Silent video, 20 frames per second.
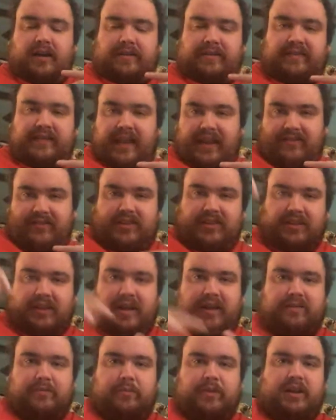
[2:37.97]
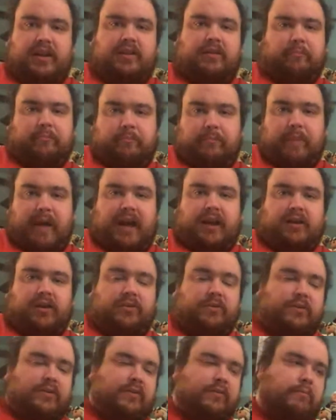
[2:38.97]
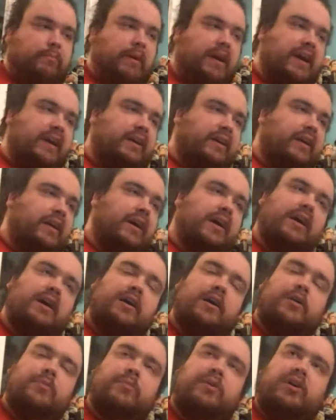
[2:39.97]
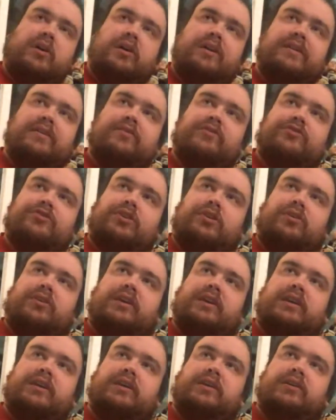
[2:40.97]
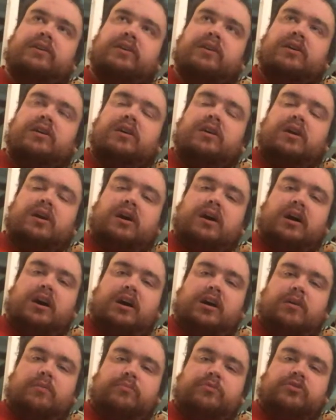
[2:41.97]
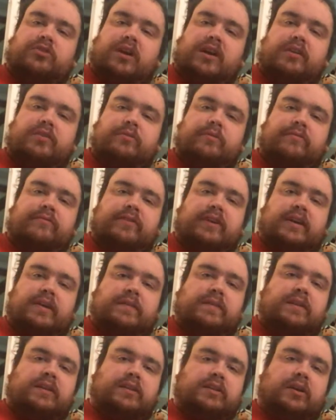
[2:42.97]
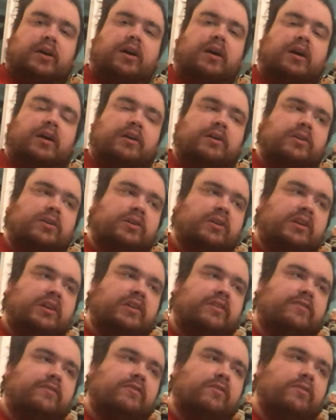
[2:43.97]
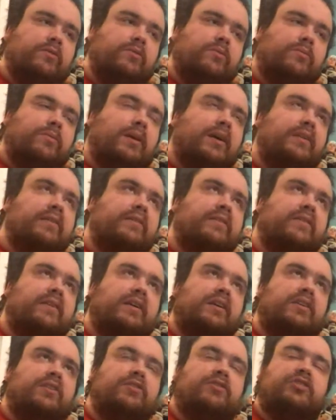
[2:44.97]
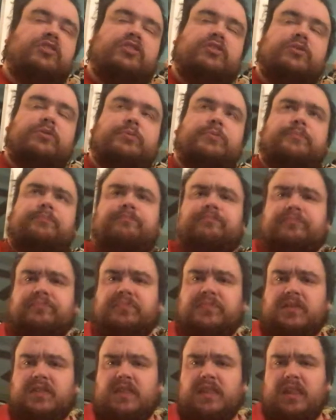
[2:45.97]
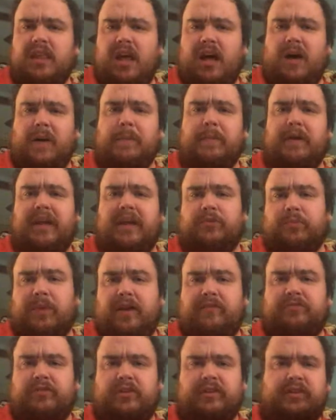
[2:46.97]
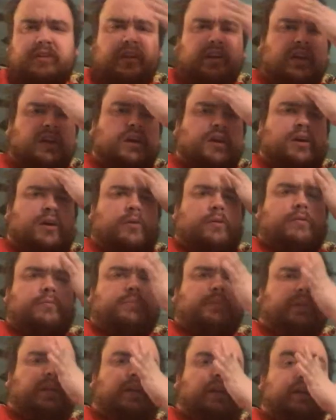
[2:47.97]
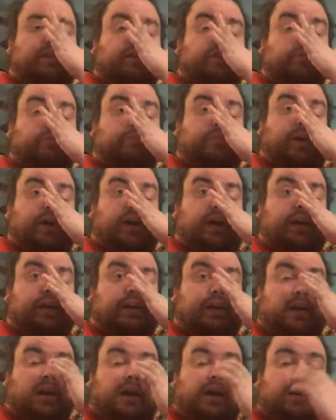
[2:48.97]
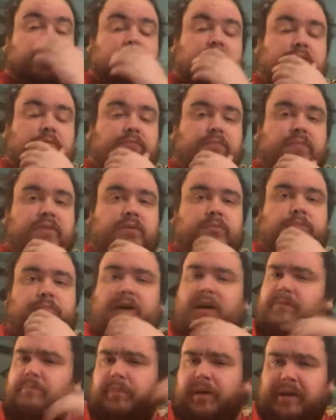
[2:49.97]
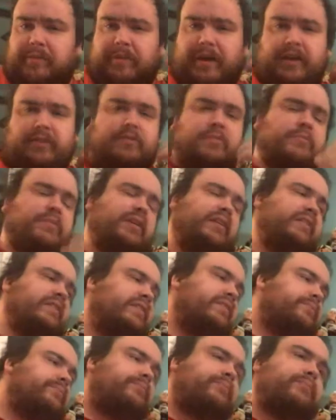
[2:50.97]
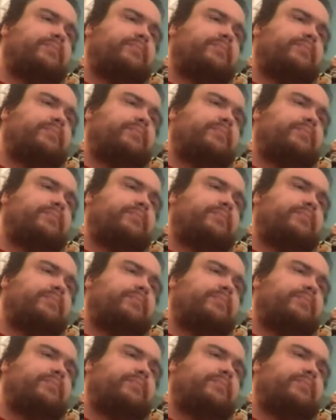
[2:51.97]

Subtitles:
saved at the last minute, back on horseback. On his journey, trying to evade the law, he soon runs into a reverend played by Byron Mins,